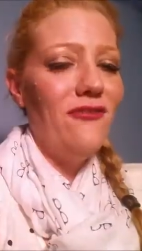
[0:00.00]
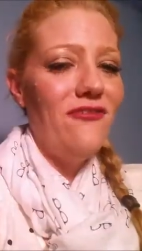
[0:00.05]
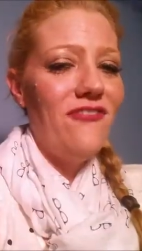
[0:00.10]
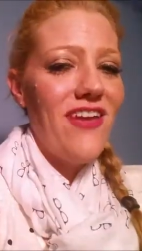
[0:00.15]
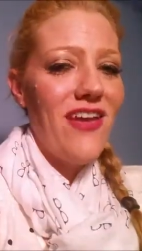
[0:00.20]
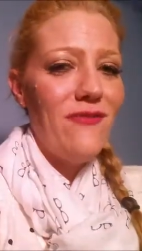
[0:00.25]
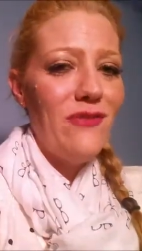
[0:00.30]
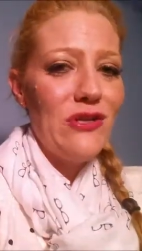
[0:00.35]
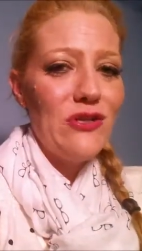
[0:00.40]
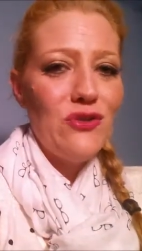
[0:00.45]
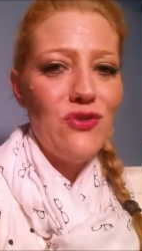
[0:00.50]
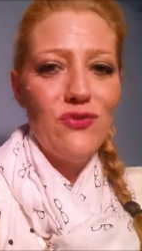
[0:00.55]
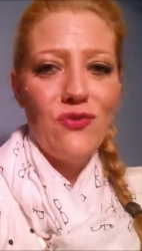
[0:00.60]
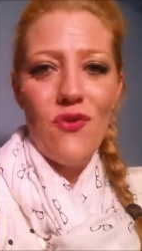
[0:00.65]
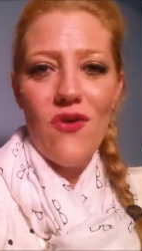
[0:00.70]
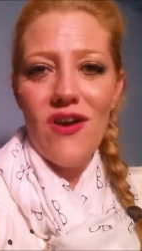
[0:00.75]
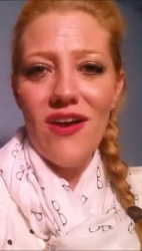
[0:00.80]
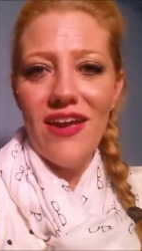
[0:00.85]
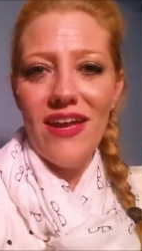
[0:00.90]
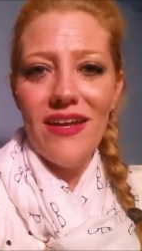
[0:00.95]
Your favorite
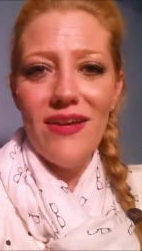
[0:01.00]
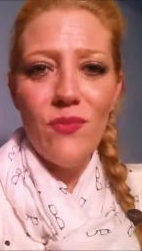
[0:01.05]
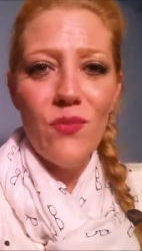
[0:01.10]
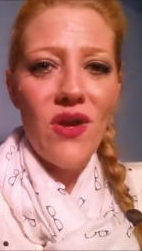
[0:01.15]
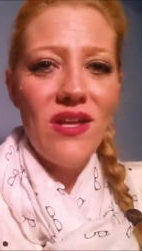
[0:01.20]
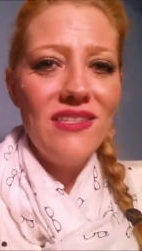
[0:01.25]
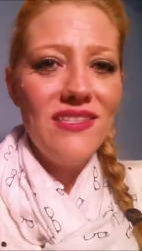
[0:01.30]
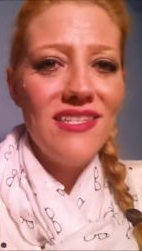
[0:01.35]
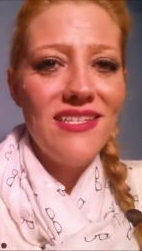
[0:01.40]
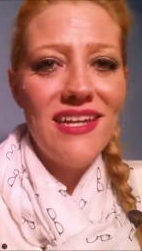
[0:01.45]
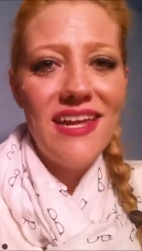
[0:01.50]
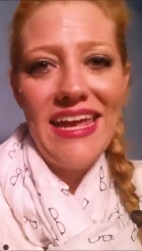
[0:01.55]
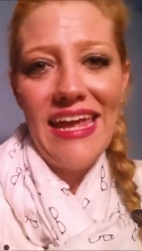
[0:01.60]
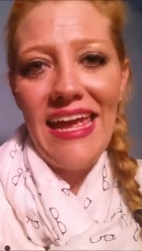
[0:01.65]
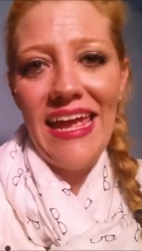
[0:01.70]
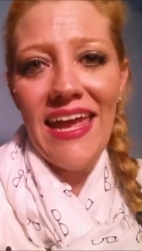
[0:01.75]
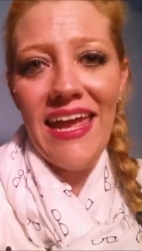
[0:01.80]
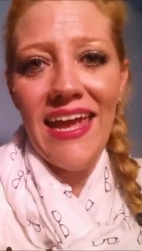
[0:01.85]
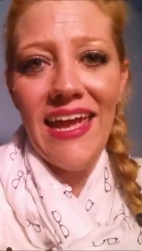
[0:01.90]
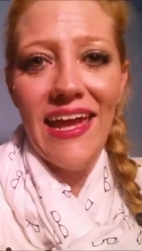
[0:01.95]
droid wants to
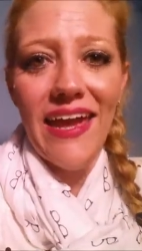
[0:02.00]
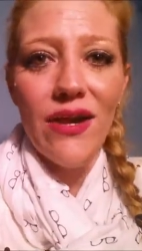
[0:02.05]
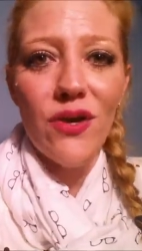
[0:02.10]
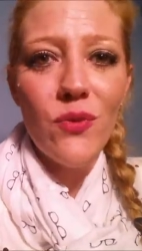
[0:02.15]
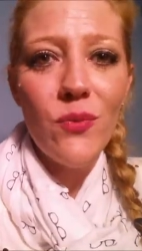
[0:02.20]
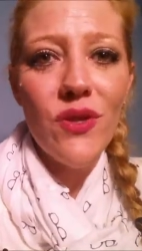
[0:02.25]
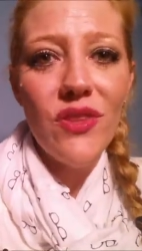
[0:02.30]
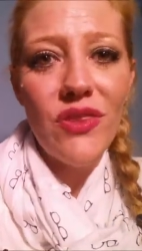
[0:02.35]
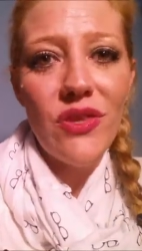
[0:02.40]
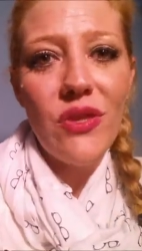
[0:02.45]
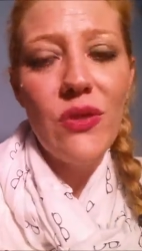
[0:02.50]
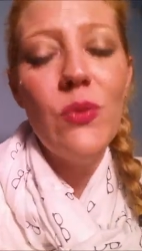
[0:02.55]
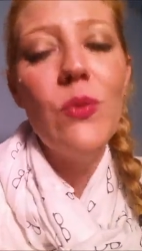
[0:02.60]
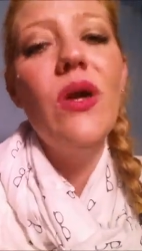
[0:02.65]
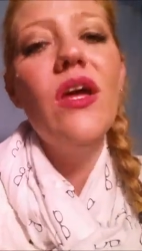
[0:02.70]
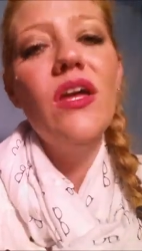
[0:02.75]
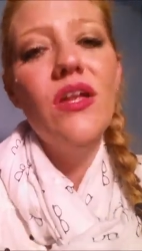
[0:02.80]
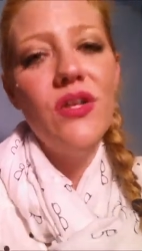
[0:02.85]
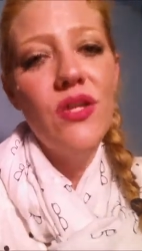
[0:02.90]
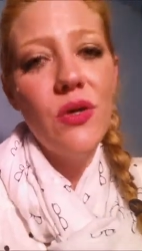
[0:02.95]
hang out with
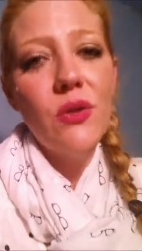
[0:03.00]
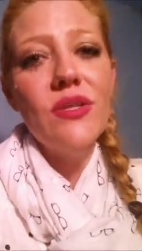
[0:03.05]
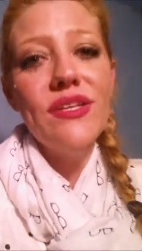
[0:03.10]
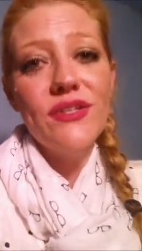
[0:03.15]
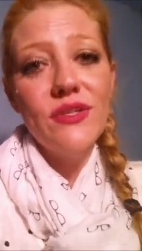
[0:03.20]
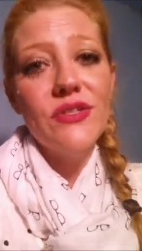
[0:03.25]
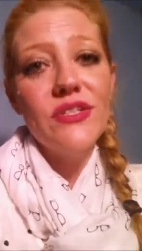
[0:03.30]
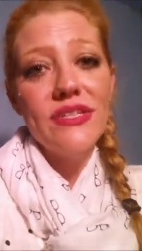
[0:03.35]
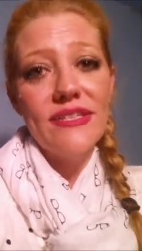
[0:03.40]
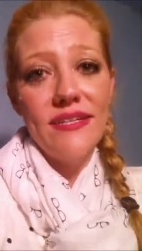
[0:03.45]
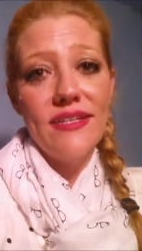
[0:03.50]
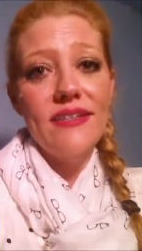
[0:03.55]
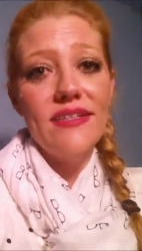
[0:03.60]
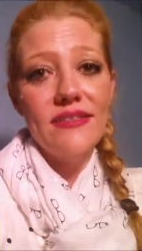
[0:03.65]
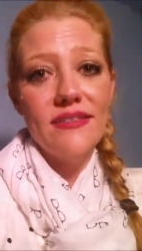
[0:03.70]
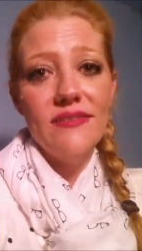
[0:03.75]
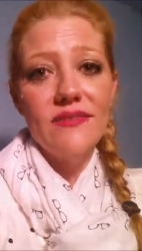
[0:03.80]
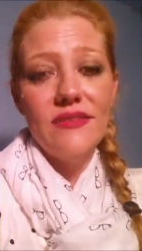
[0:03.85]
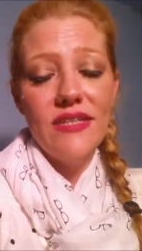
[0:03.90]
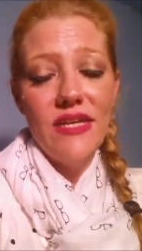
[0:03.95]
you. No, literally,
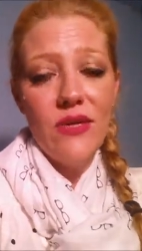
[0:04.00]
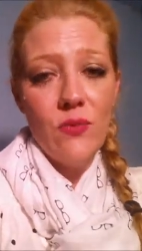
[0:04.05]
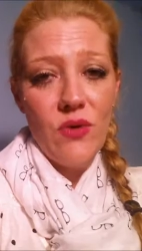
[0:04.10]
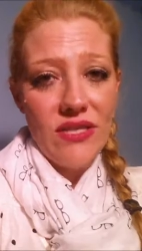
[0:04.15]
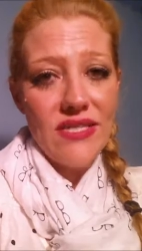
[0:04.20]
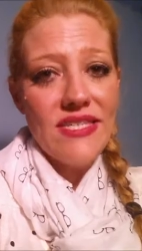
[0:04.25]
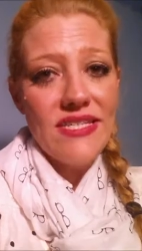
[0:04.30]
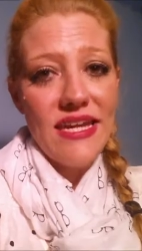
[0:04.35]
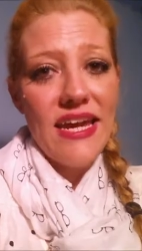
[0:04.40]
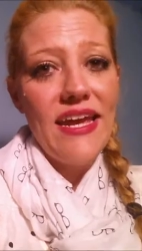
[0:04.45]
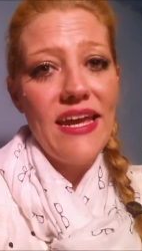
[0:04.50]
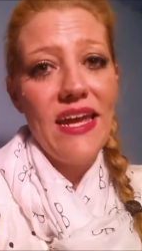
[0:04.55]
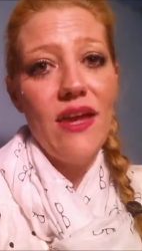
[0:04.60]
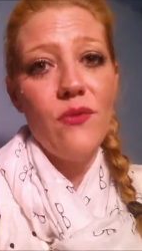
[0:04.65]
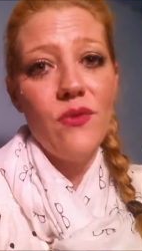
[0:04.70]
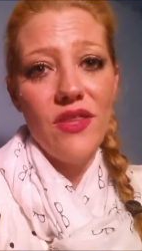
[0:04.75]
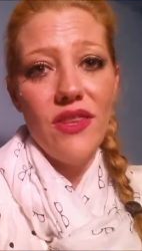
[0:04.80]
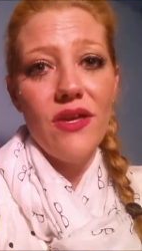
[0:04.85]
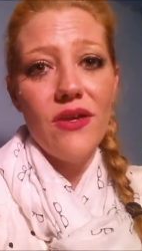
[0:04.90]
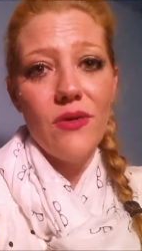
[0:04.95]
he wants to hang
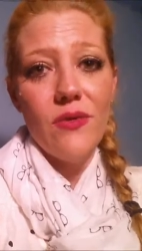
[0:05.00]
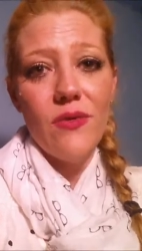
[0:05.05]
out with